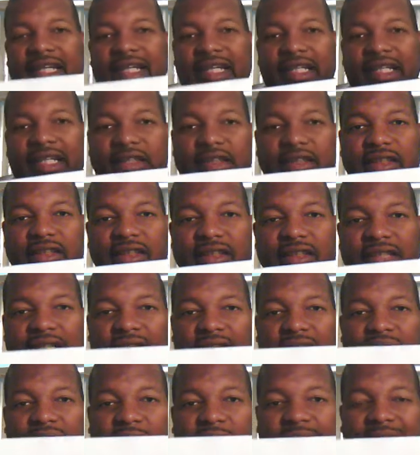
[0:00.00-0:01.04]
is
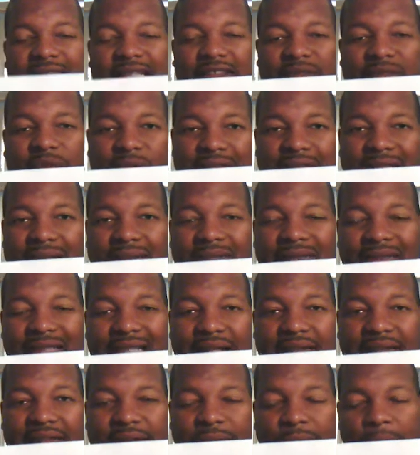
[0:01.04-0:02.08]
um, 71 times
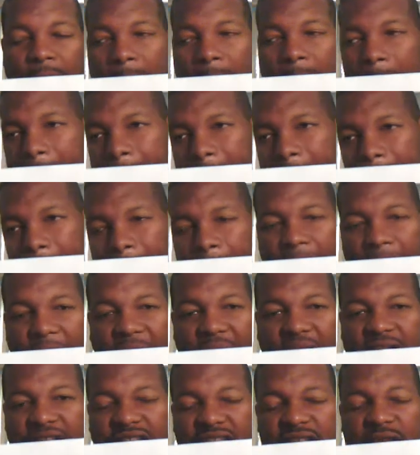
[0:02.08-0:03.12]
11.
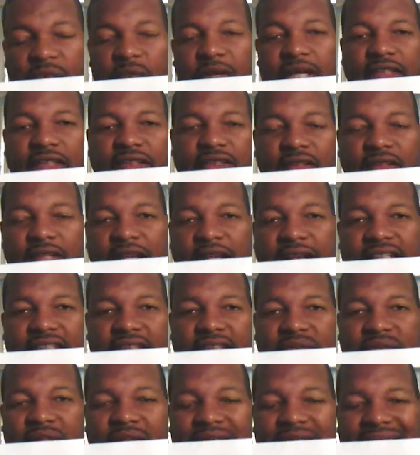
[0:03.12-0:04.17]
There are two ways to
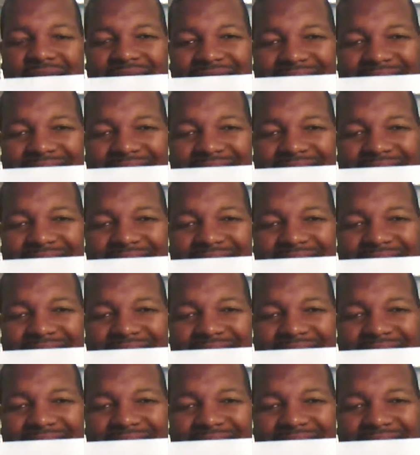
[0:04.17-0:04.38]
handle an